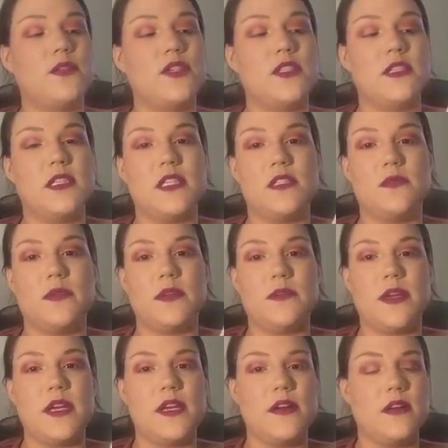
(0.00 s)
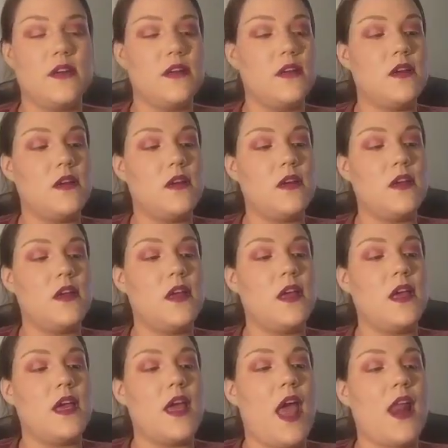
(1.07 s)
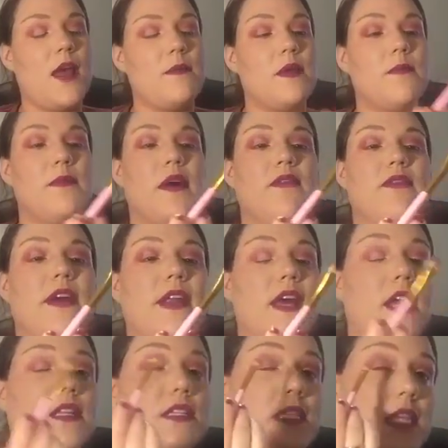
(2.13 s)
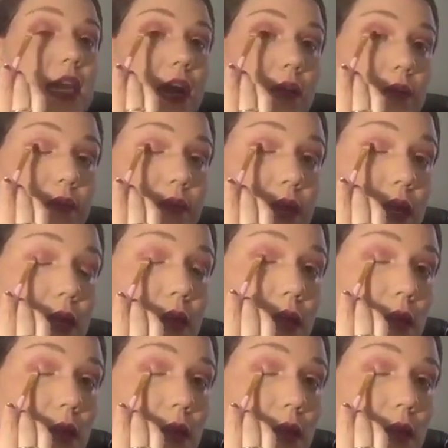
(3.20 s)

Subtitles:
which is this one right here. And I'm going to buff that onto the outer V.